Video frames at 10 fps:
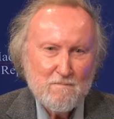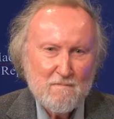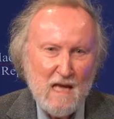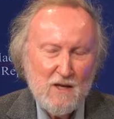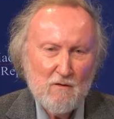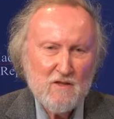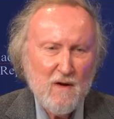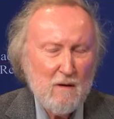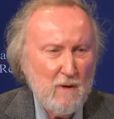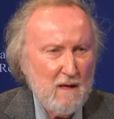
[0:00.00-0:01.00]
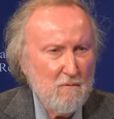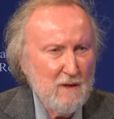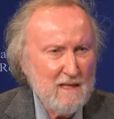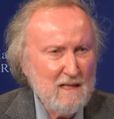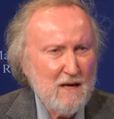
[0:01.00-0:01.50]
It's funny. We
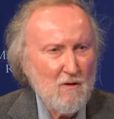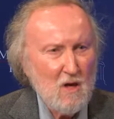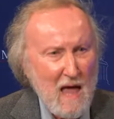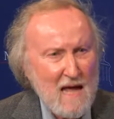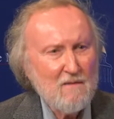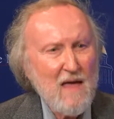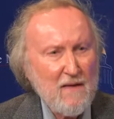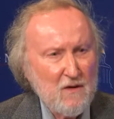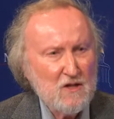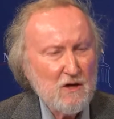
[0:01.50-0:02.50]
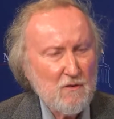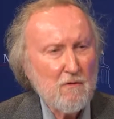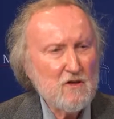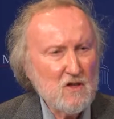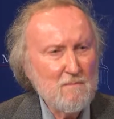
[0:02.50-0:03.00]
didn't hear a lot of that this year. There
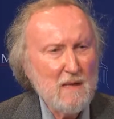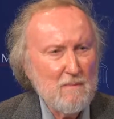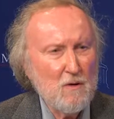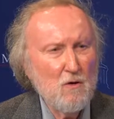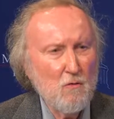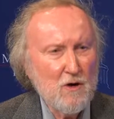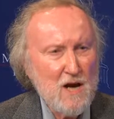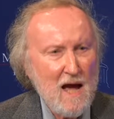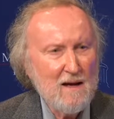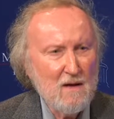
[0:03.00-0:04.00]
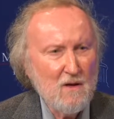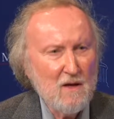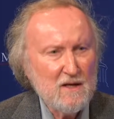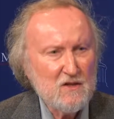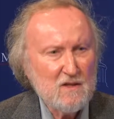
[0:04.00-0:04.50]
were some people who were not on the
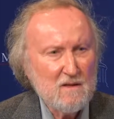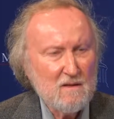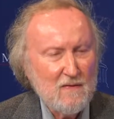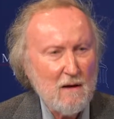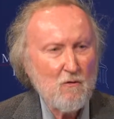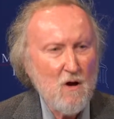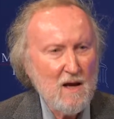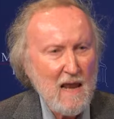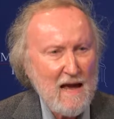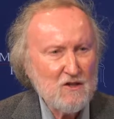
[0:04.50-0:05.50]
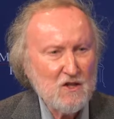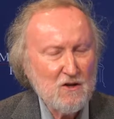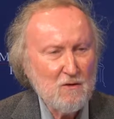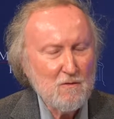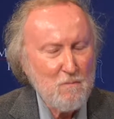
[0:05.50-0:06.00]
list that were on last
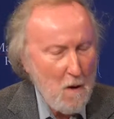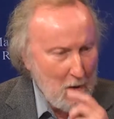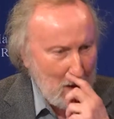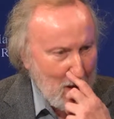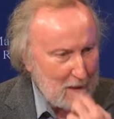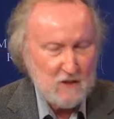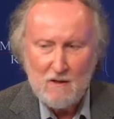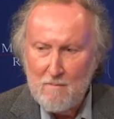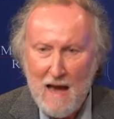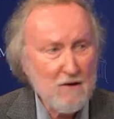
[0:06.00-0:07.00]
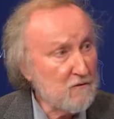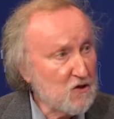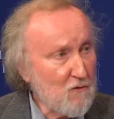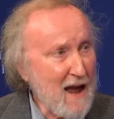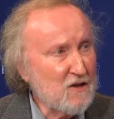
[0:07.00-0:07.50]
year. Partly that's a matter of
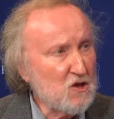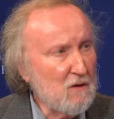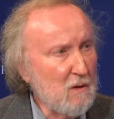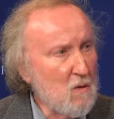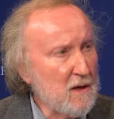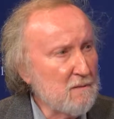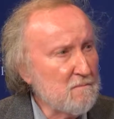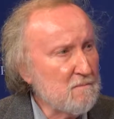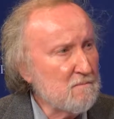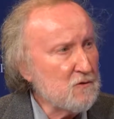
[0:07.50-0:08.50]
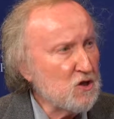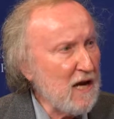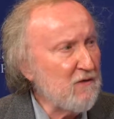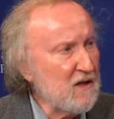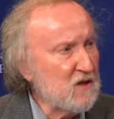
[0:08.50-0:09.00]
strategy. We want to
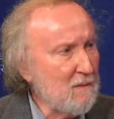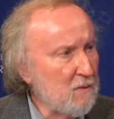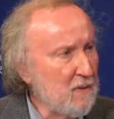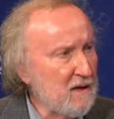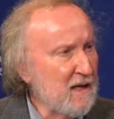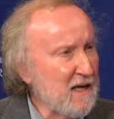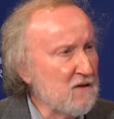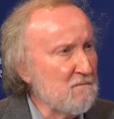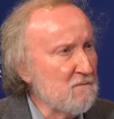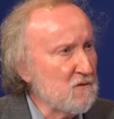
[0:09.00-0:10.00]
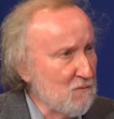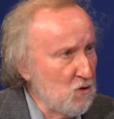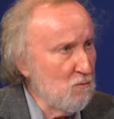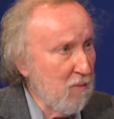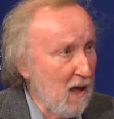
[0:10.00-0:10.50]
shake things up a bit and get some
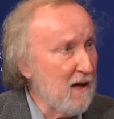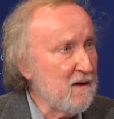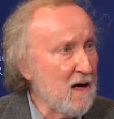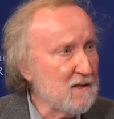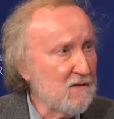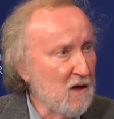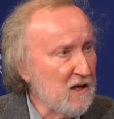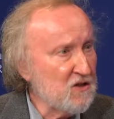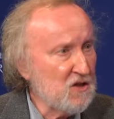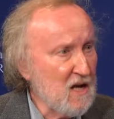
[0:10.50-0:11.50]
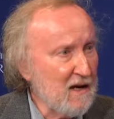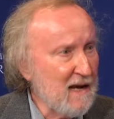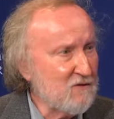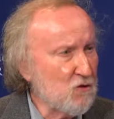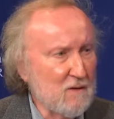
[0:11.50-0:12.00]
new blood onto the list and not
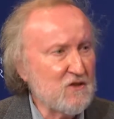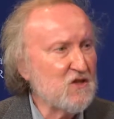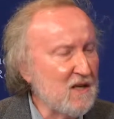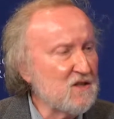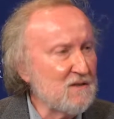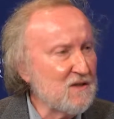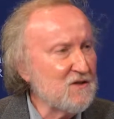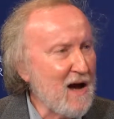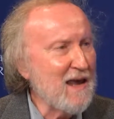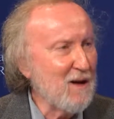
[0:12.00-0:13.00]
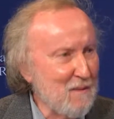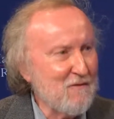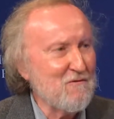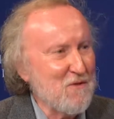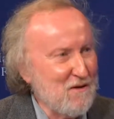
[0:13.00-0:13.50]
have sort of a sense of
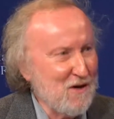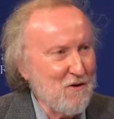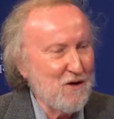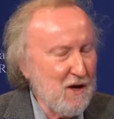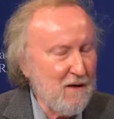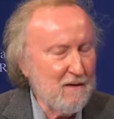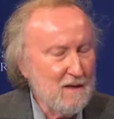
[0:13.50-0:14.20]
entitlement from the year to year.